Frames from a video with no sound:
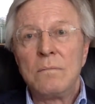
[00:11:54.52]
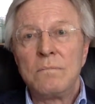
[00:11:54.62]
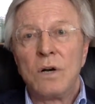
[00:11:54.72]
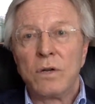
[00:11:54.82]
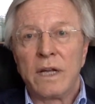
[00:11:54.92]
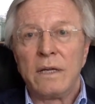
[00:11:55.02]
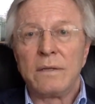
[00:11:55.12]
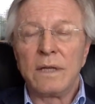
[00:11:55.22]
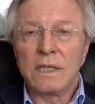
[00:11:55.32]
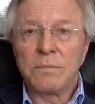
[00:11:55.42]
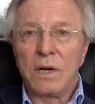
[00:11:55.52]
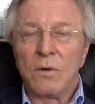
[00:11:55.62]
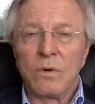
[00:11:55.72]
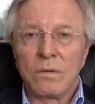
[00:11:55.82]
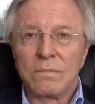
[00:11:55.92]
Okay, that's part
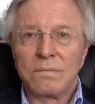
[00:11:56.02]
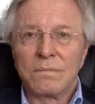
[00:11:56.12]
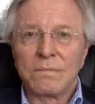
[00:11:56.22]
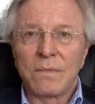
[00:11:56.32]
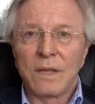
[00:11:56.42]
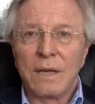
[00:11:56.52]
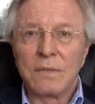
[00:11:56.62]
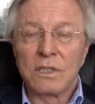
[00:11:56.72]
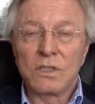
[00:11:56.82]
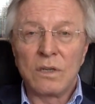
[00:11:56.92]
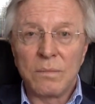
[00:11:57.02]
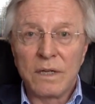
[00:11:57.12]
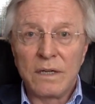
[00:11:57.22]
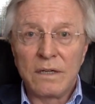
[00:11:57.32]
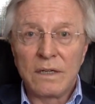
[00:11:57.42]
one. I'm going to stop there,